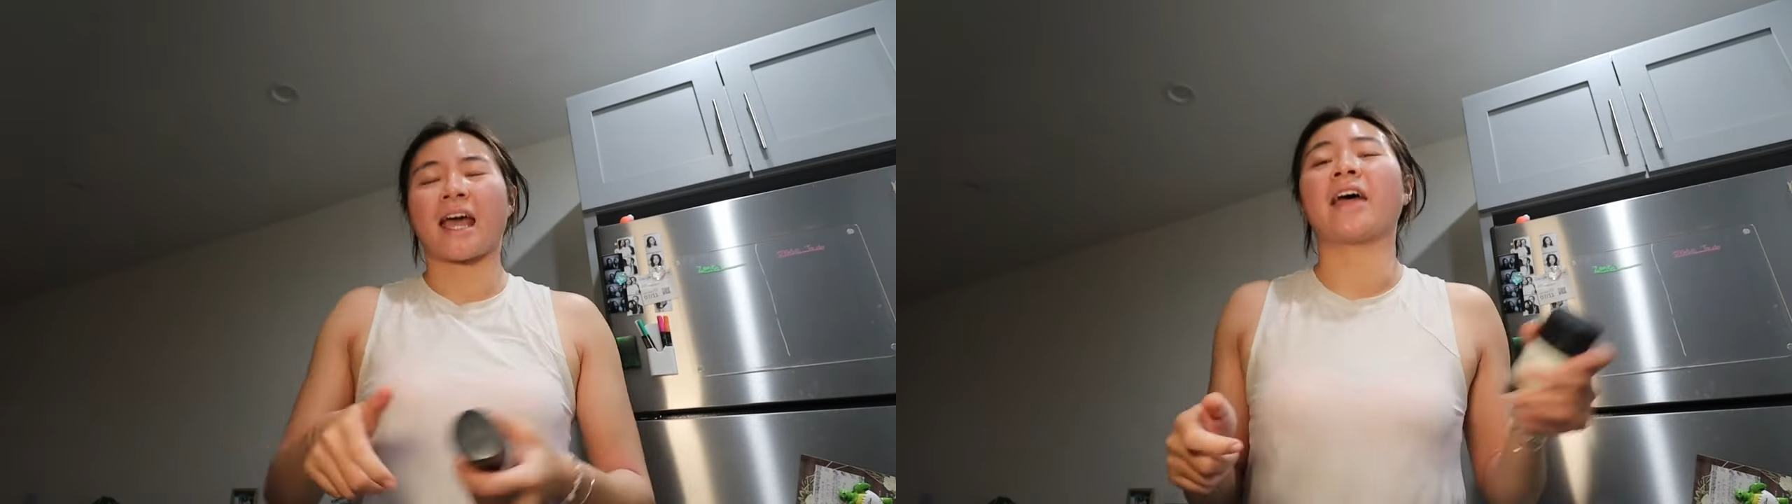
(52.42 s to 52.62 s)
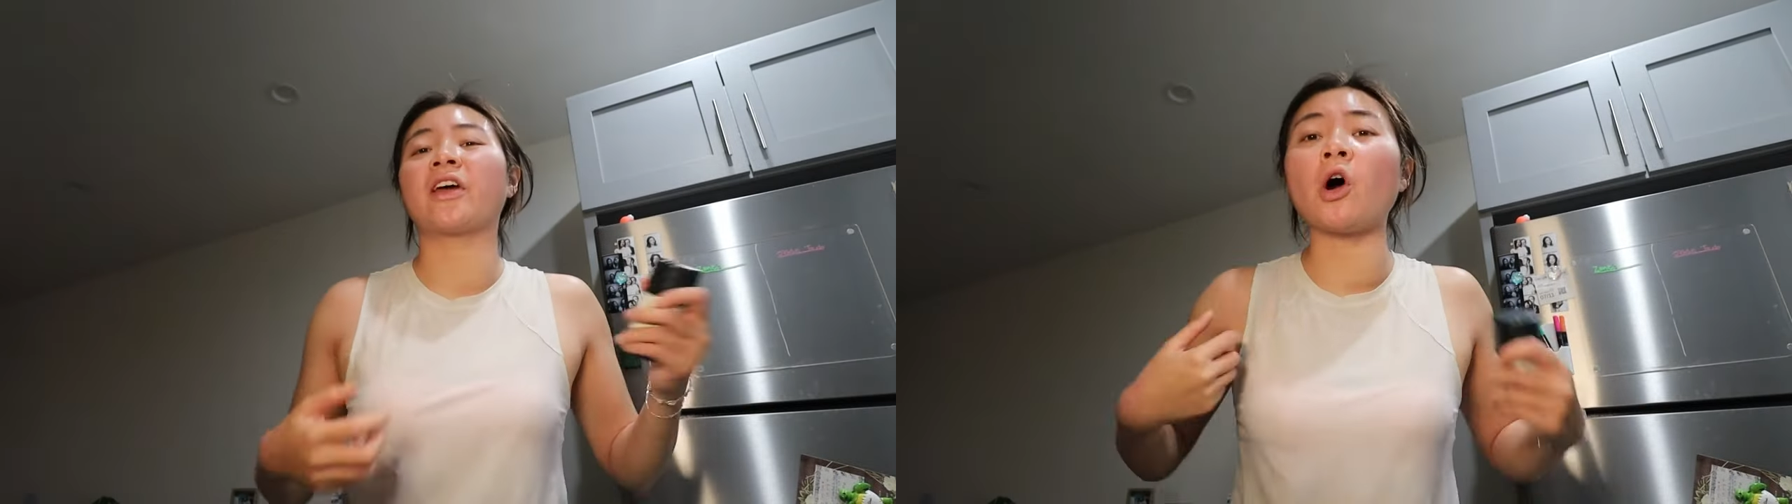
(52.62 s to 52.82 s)

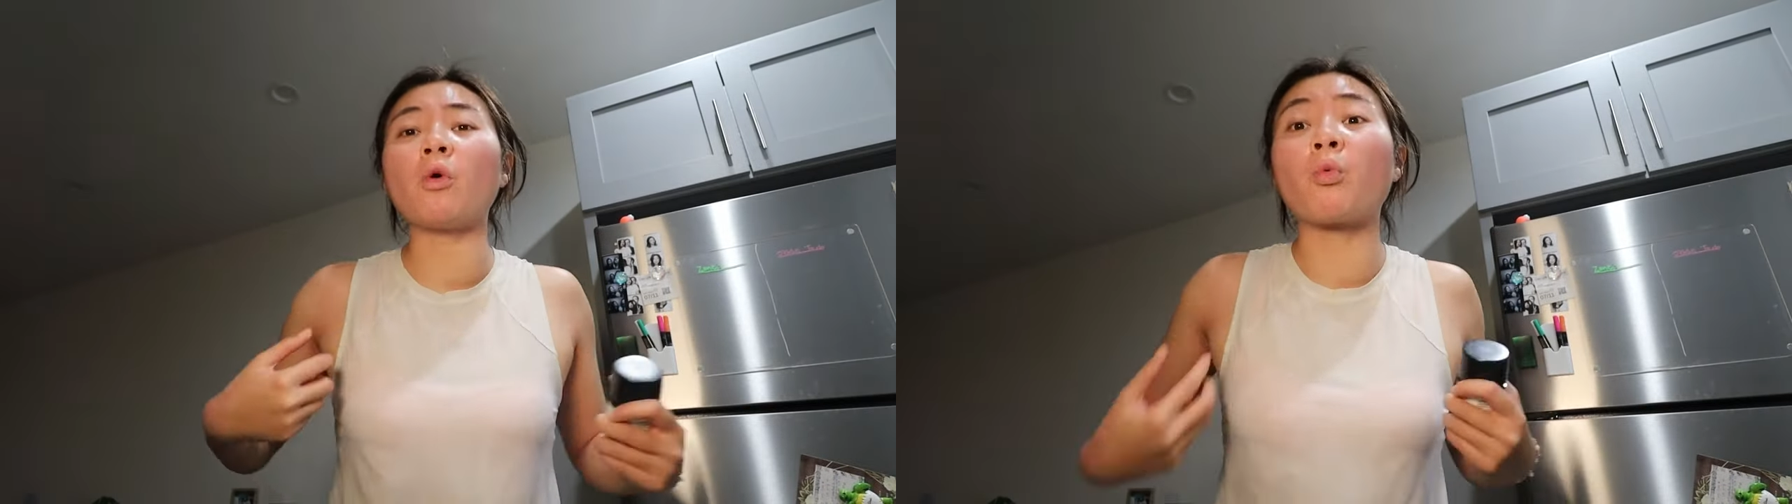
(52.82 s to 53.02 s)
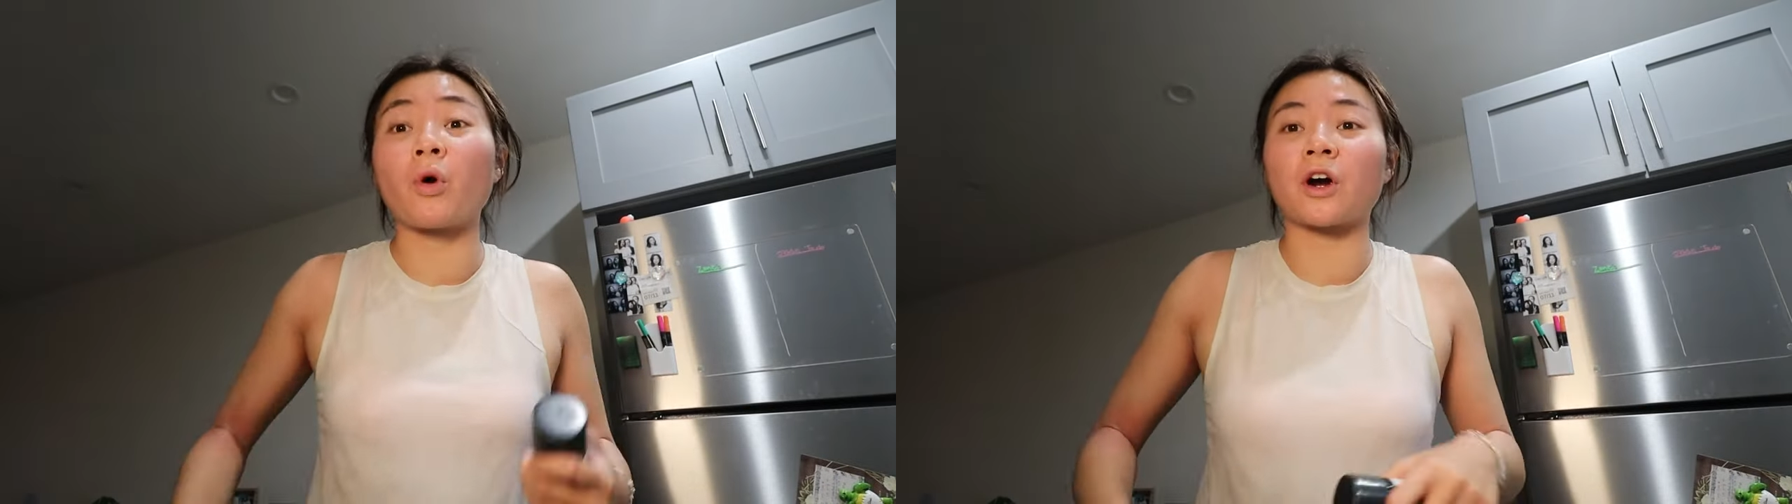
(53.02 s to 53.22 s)
and they
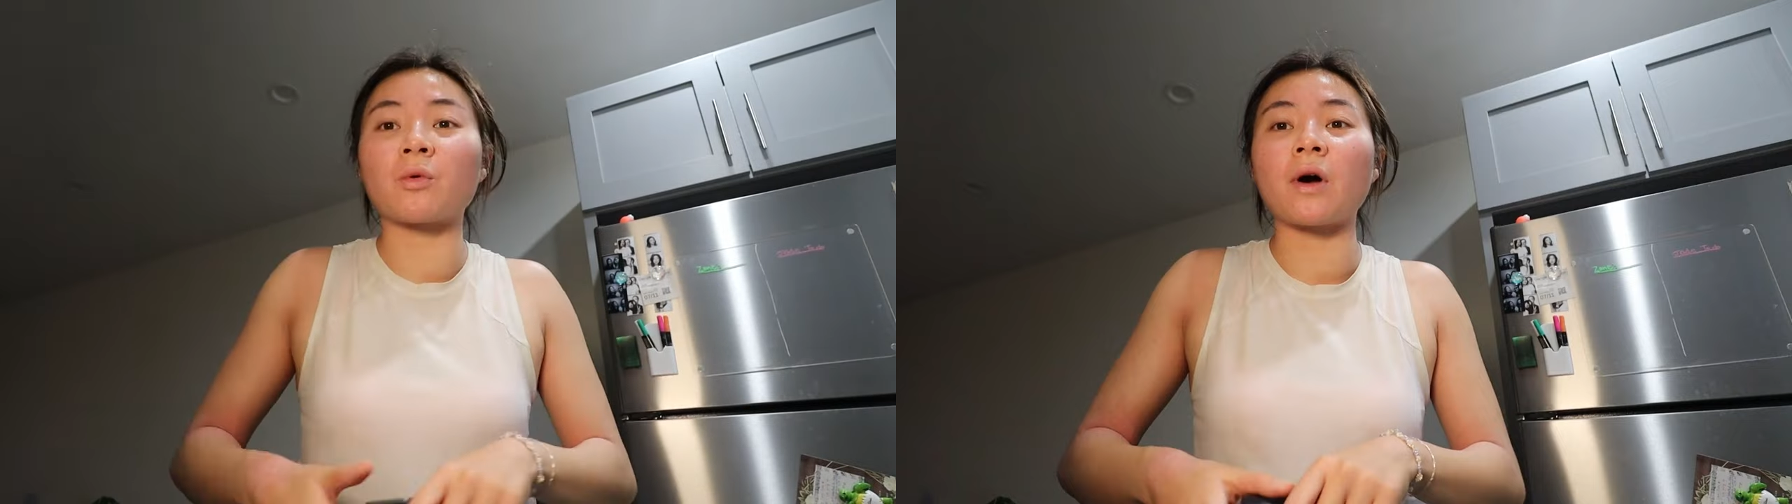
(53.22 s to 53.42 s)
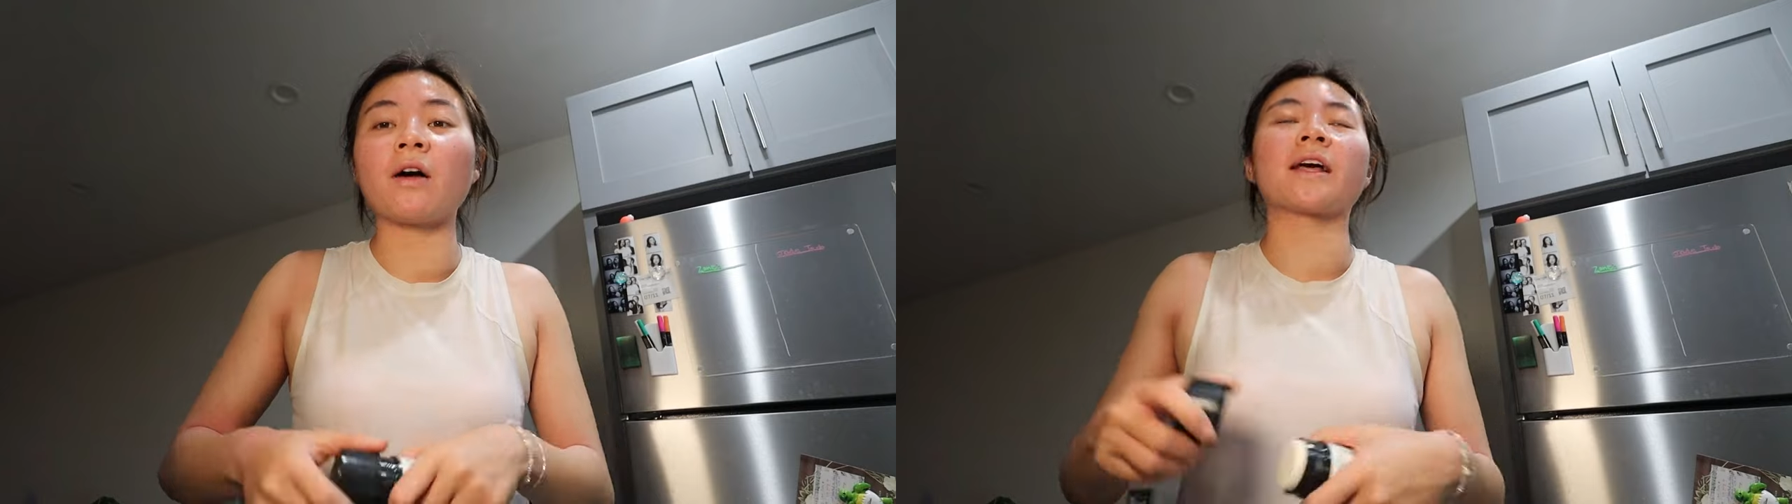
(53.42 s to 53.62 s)
don't work well.